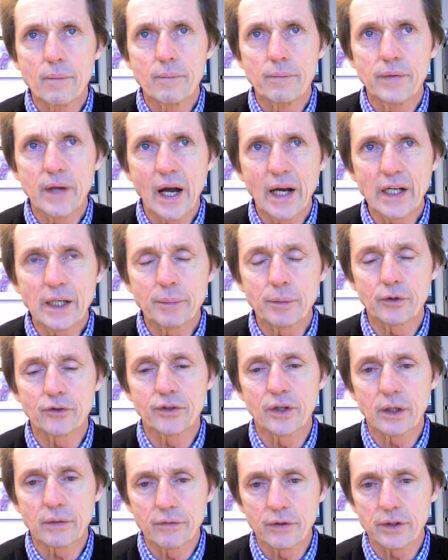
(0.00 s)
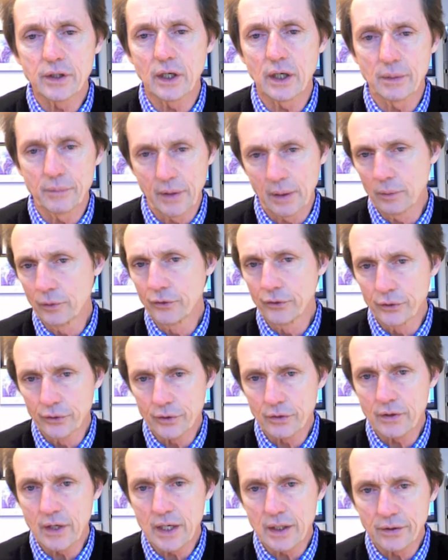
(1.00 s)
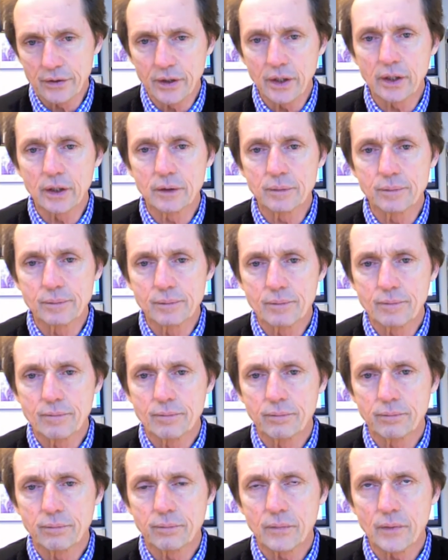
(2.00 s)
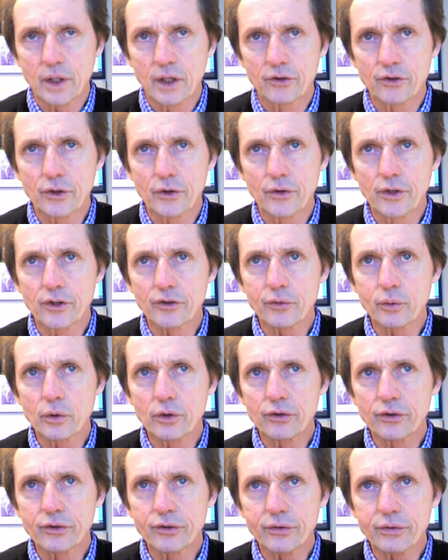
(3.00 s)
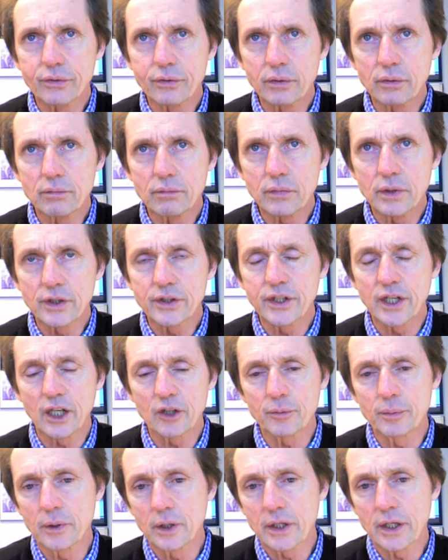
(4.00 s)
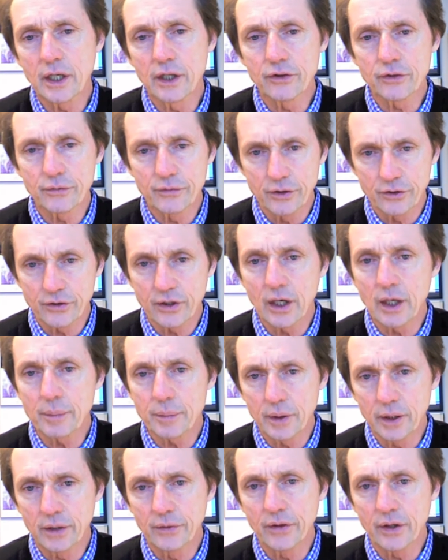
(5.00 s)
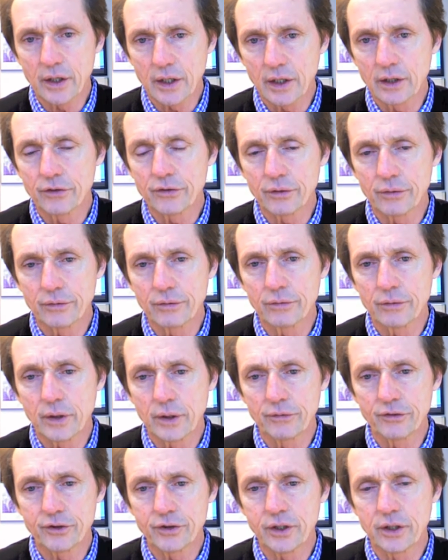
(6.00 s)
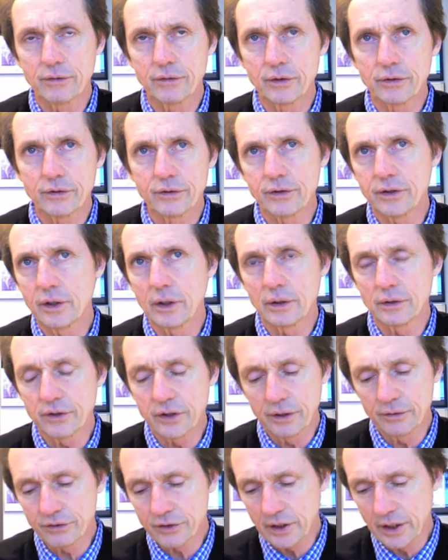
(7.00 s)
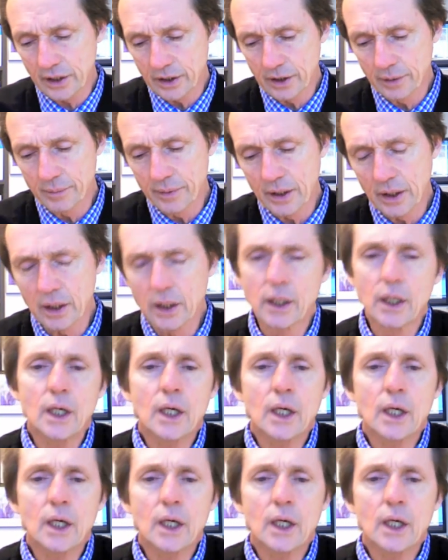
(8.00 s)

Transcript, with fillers: 90% of the time they will do the right thing. And so this was a textbook case of this happening in the case of, of Steve, uh, Chief Standing Bear.